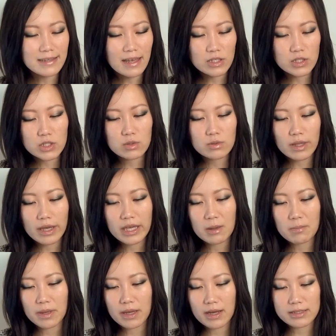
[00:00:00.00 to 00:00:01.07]
And I do like
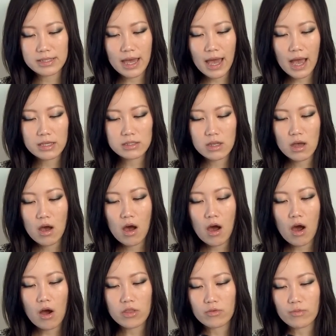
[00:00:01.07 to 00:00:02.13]
it because it has
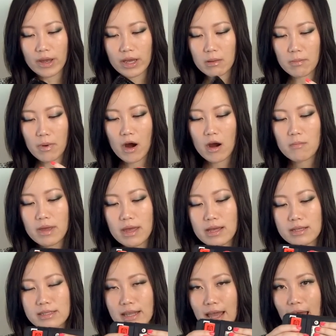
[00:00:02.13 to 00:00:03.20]
all the right
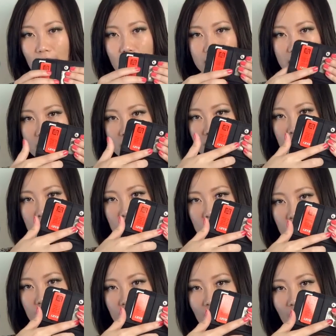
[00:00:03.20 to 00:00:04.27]
compartments. It has, you know, the
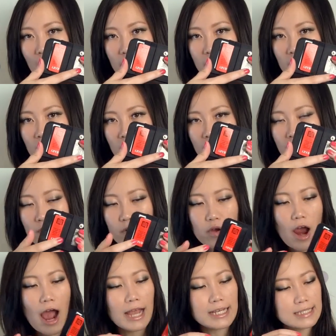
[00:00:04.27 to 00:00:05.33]
little flap for
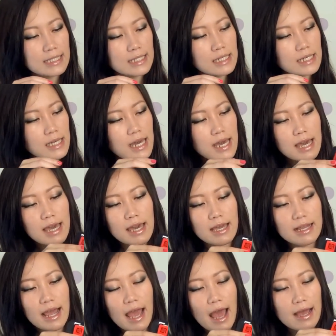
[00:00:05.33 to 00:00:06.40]
your ID.
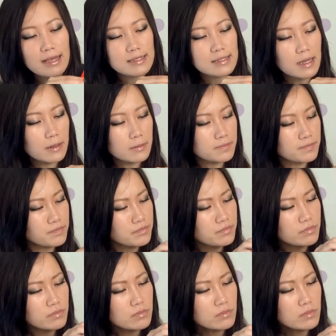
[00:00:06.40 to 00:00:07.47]
It has um,
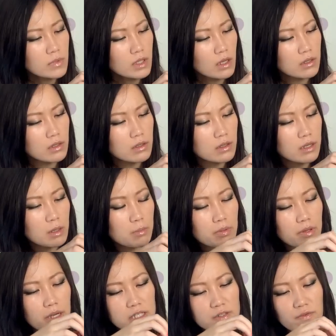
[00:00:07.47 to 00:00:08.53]
the
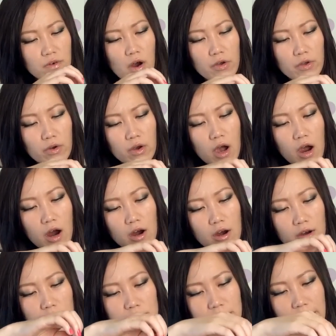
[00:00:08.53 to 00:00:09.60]
place for all your
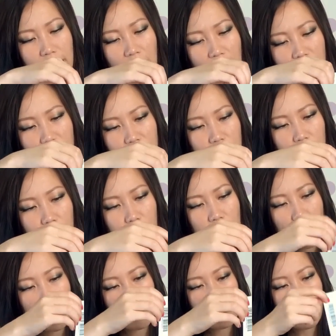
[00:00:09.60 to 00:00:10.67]
cards. I have here
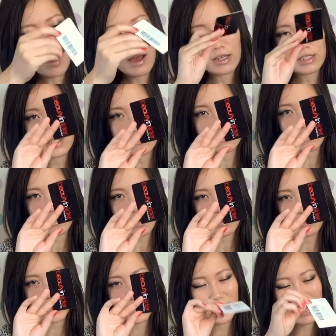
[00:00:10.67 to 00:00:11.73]
my
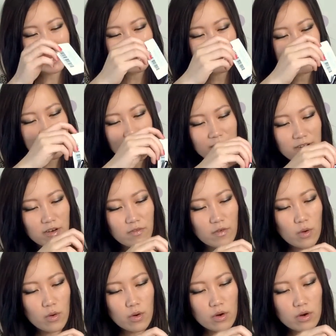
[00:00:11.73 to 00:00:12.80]
Sephora Beauty Insider,
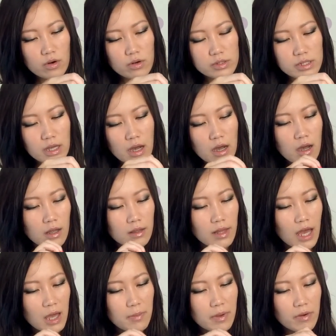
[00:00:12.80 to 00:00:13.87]
of course, uh,
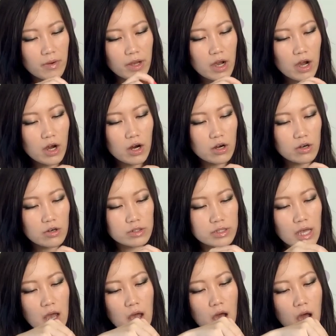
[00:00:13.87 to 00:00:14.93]
library cards.
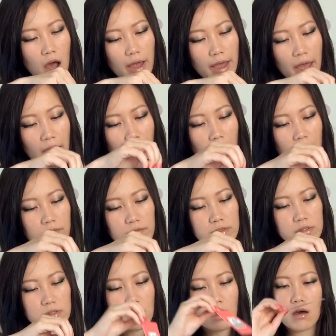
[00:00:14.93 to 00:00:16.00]
I have
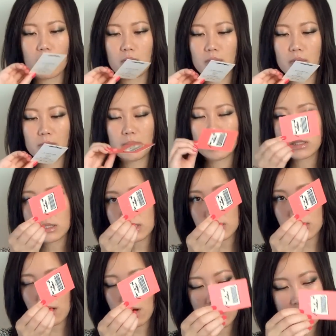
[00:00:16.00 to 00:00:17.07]
some
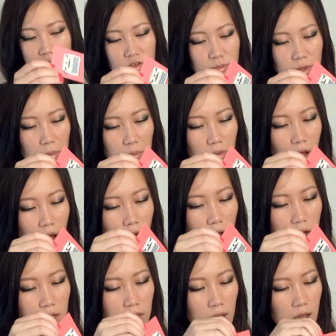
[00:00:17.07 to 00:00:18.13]
business cards for my
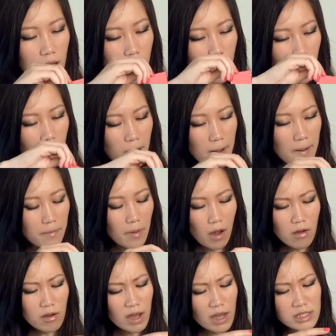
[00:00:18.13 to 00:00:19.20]
blog. Um,
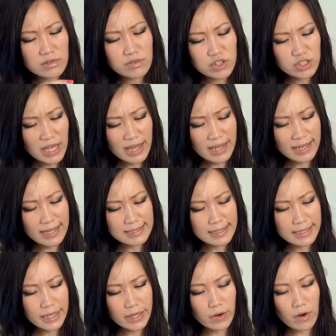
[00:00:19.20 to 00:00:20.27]
all kinds of shenanigans
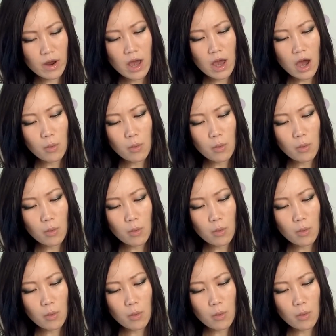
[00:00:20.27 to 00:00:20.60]
in here.